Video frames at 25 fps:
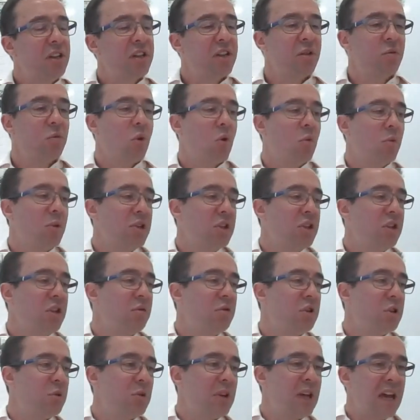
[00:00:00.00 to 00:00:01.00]
So what we do
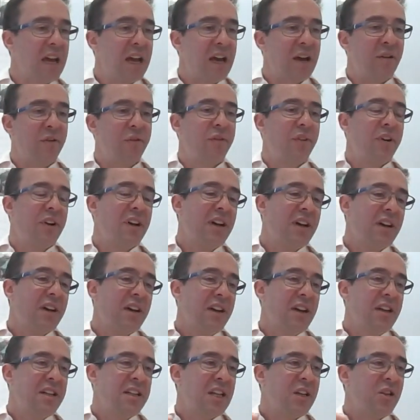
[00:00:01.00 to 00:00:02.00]
is we have
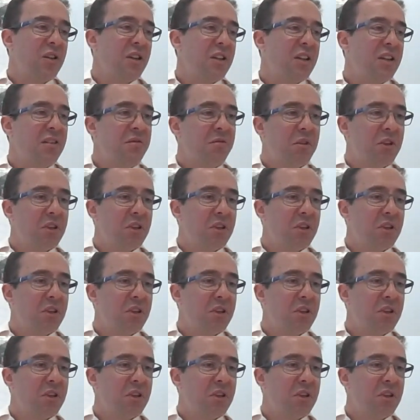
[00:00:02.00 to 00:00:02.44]
essentially